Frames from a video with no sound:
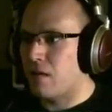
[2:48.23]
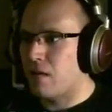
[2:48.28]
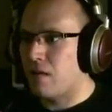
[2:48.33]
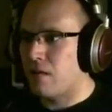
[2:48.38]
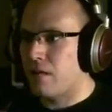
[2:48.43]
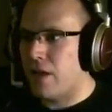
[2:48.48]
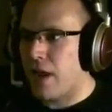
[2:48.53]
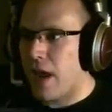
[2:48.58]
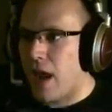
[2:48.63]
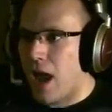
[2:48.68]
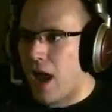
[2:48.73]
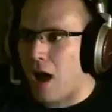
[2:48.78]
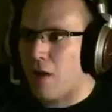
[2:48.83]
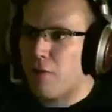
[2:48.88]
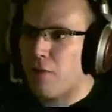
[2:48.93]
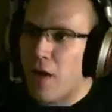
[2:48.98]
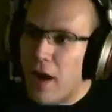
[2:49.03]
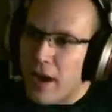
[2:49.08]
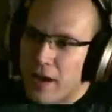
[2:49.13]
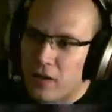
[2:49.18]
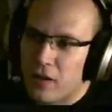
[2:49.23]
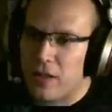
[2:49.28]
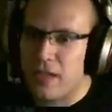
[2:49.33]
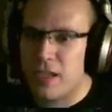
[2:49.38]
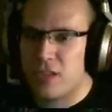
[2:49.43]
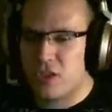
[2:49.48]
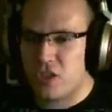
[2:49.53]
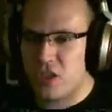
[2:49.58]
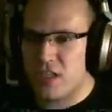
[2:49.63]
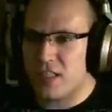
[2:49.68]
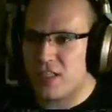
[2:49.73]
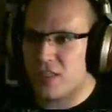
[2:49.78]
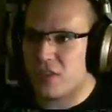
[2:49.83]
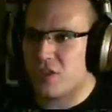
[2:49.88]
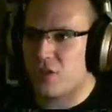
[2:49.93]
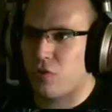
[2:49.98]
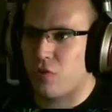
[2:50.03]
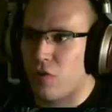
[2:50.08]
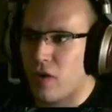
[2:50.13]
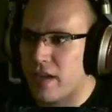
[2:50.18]
Yeah, finally! Jesus
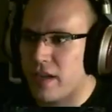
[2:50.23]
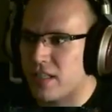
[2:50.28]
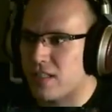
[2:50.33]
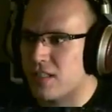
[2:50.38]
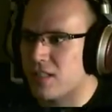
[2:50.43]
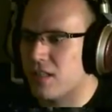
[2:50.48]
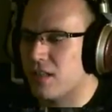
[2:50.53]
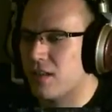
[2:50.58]
Christ!